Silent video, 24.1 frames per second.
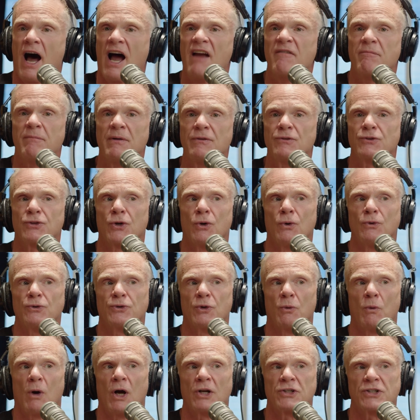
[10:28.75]
I've been told
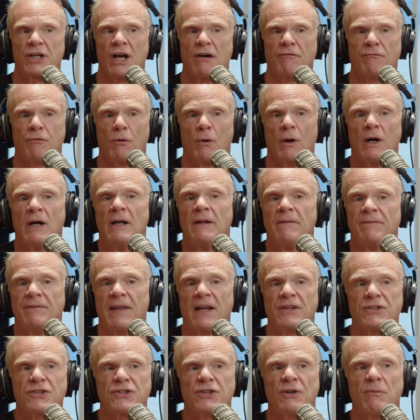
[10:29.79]
to watch out for.
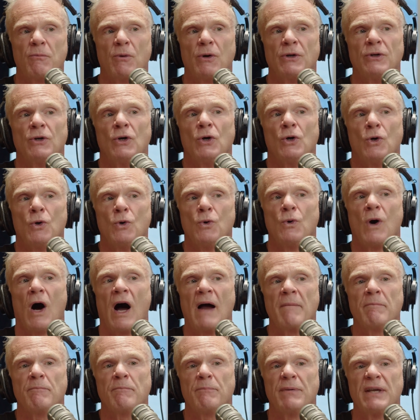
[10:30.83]
That's someone who
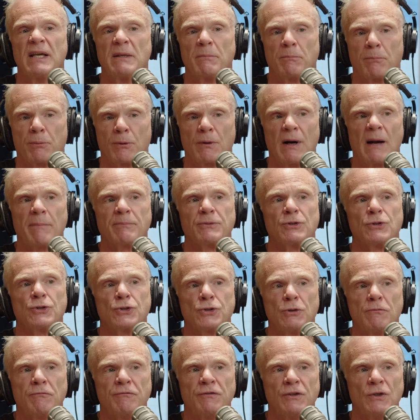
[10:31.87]
I'm being prepped
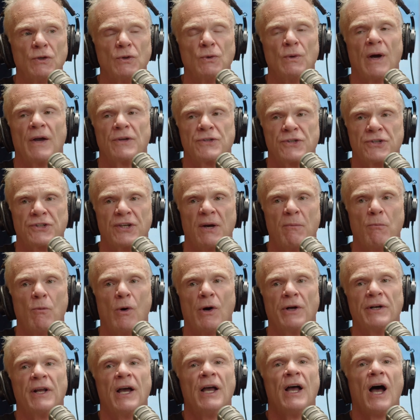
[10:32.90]
to view as
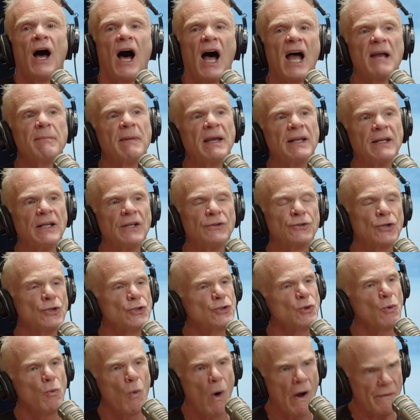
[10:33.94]
someone I may need to
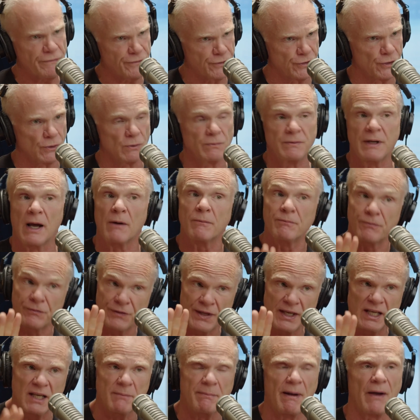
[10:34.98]
do what to. Now,
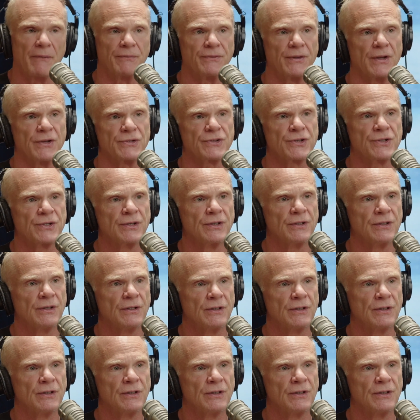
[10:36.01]
think about this.